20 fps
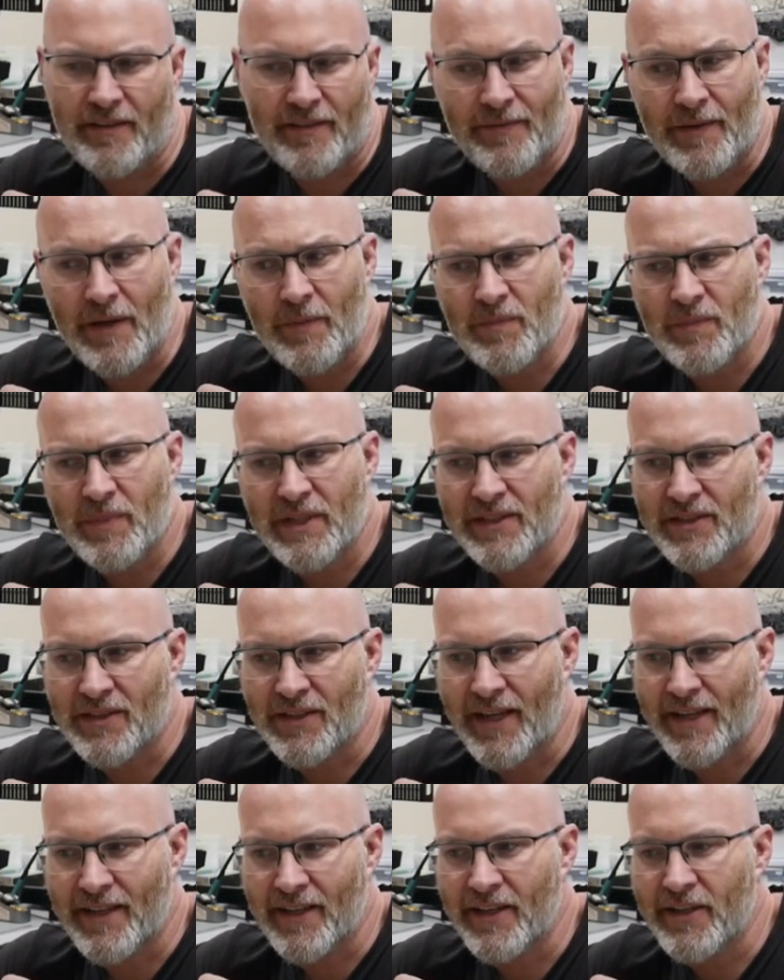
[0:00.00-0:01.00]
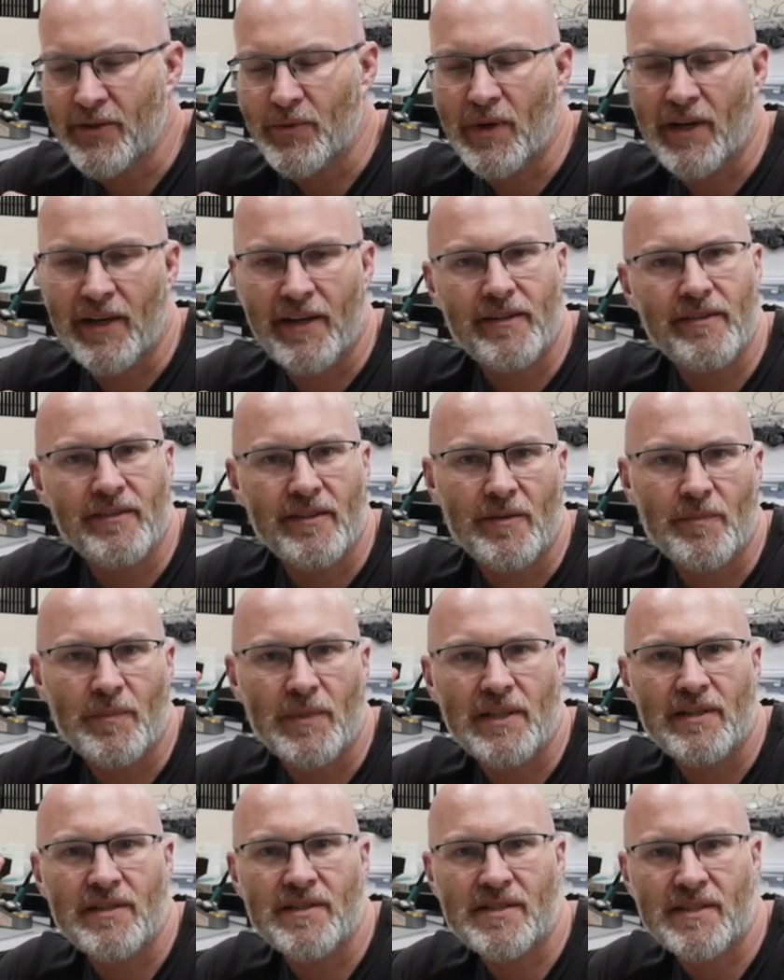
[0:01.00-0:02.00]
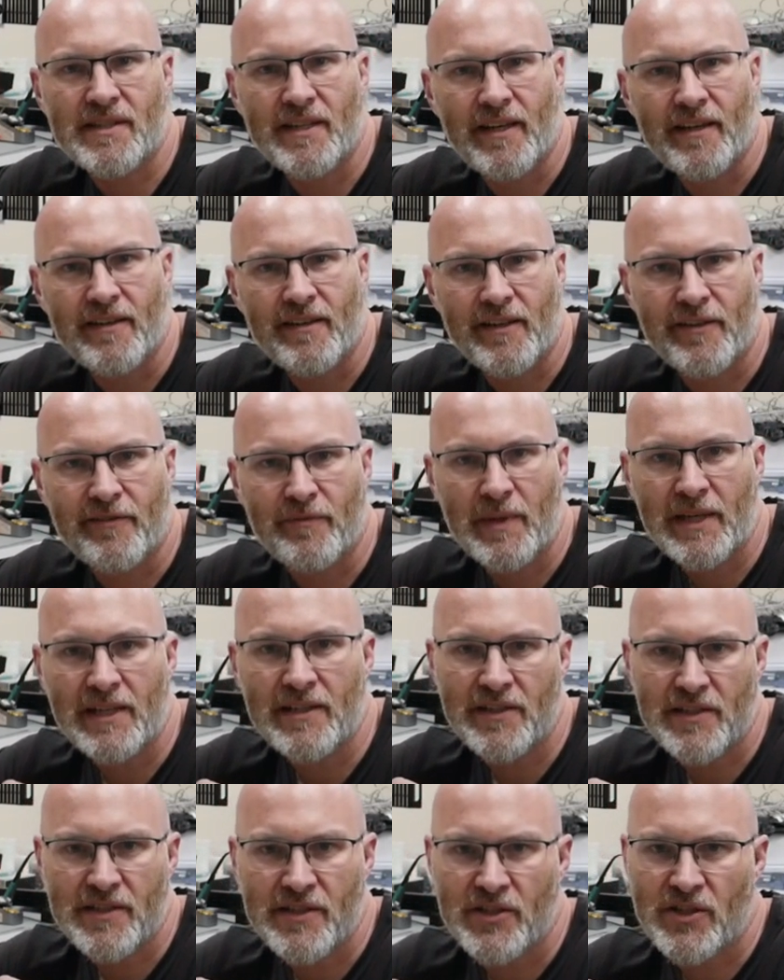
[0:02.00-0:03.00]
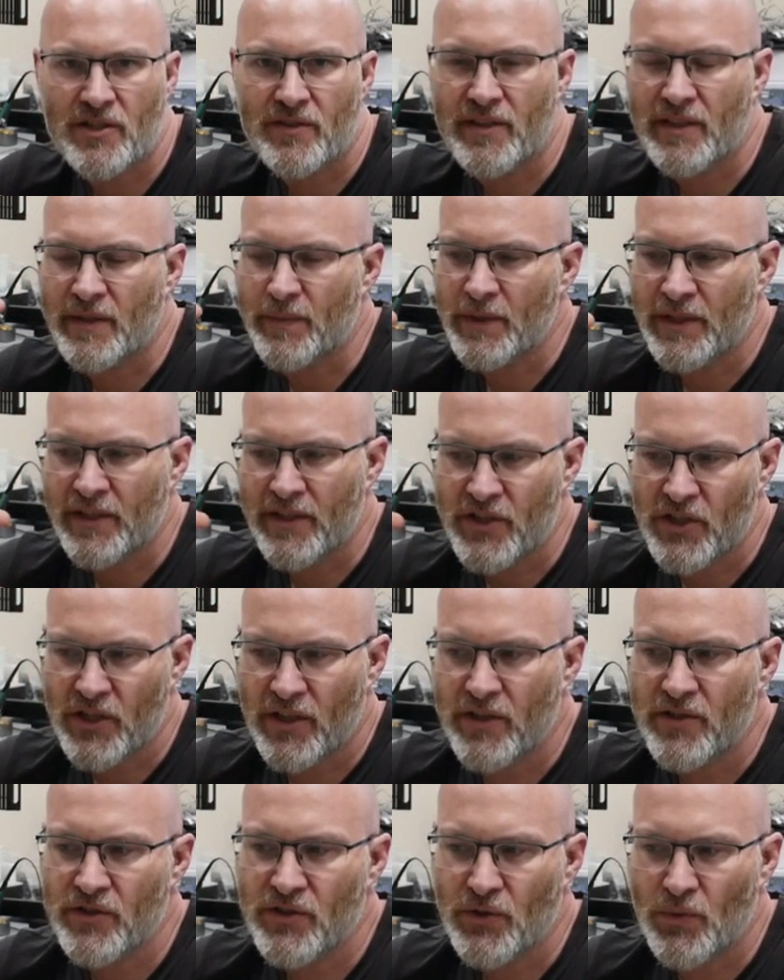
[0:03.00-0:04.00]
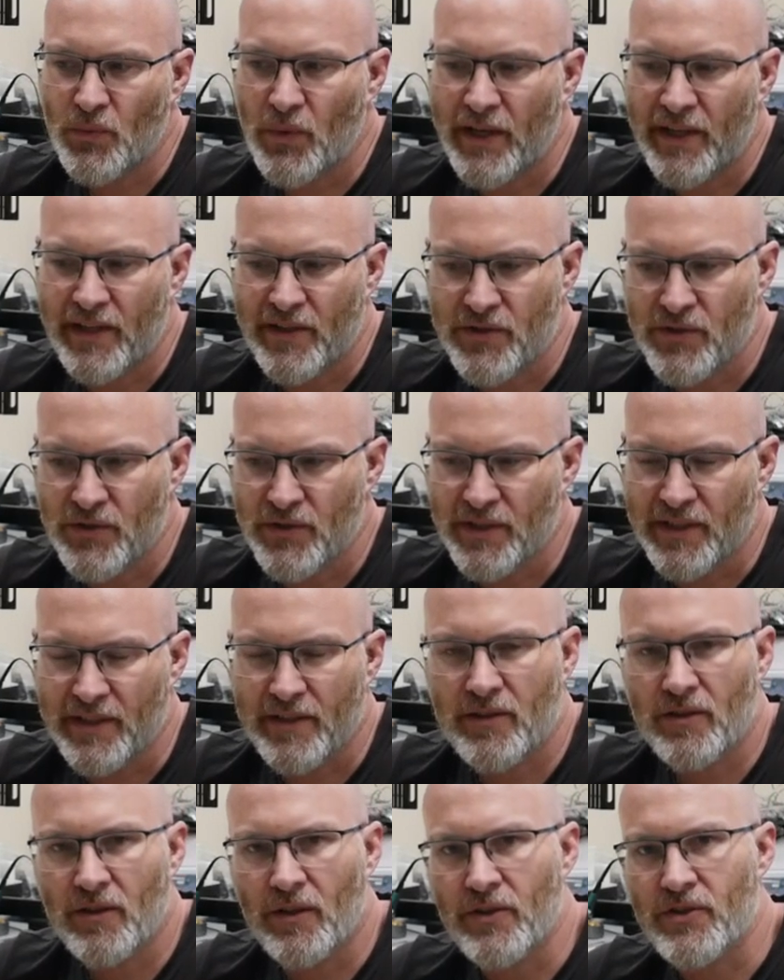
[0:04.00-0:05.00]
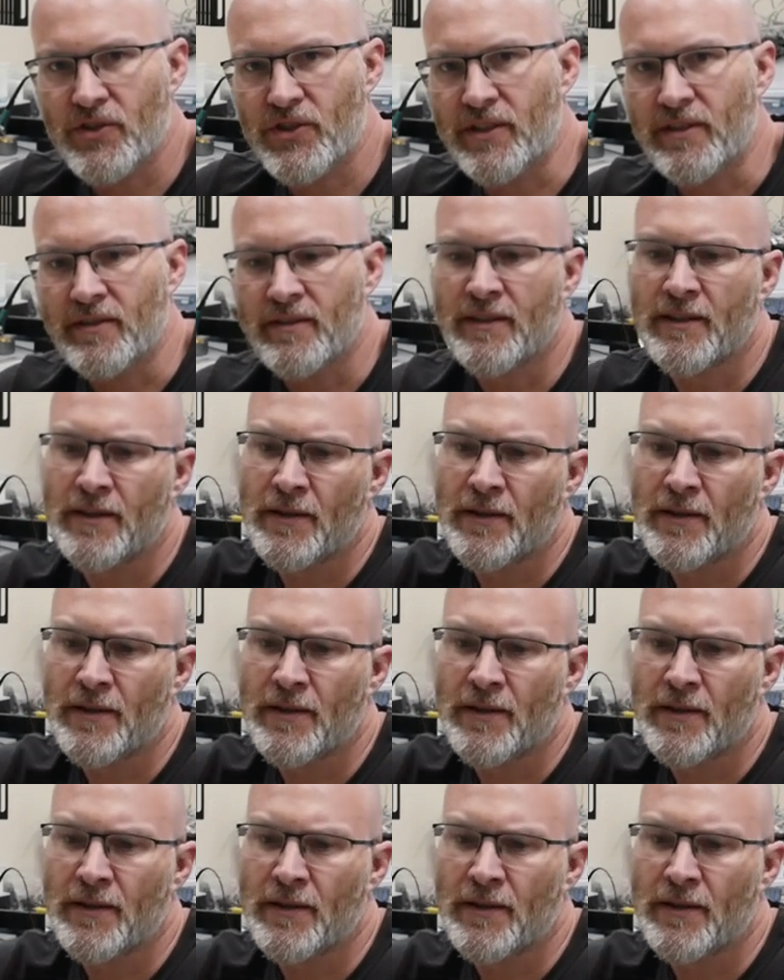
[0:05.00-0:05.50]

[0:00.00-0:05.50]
I'm being delayed anyway. It means that I've made a decision that I'm going to change the way I do the enclosure.